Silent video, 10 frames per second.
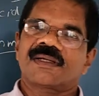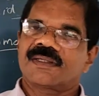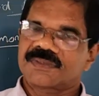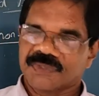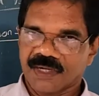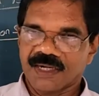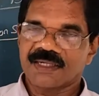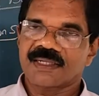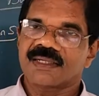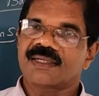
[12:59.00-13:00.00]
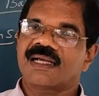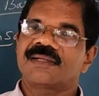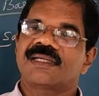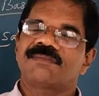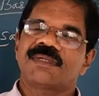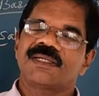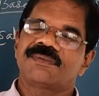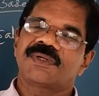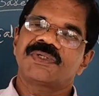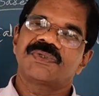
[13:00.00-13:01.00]
salt and kept it
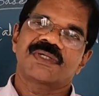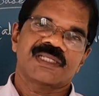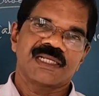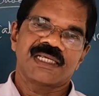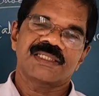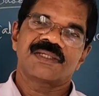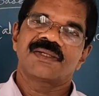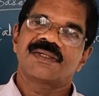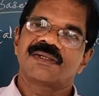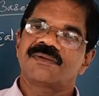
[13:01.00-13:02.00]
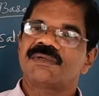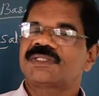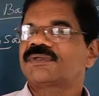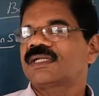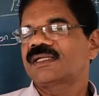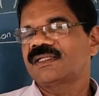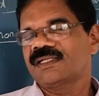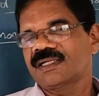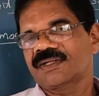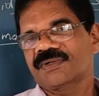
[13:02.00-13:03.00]
for 2 or 3 days without it
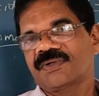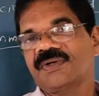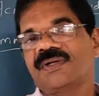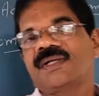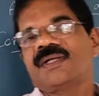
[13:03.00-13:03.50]
undergo